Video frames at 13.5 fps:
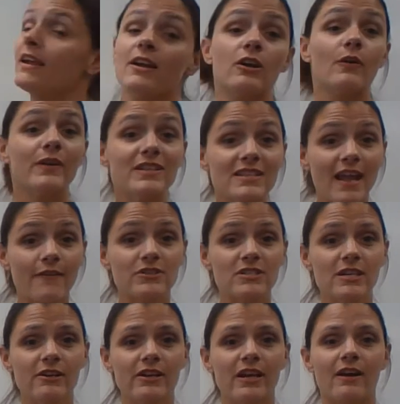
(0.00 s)
Going to the
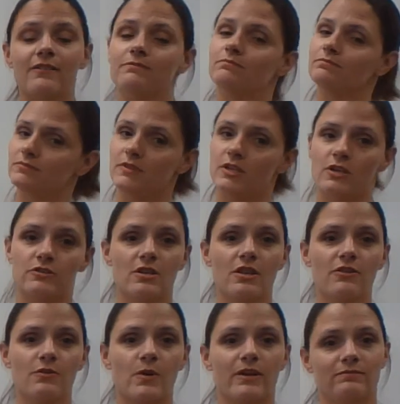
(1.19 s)
cafeteria. There's
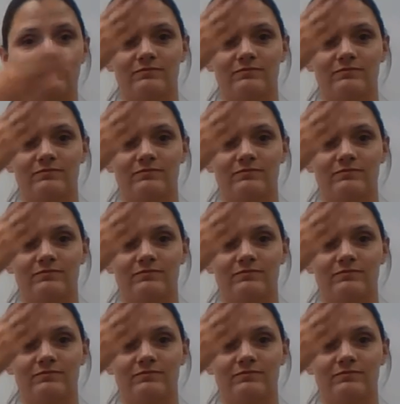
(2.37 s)
another one.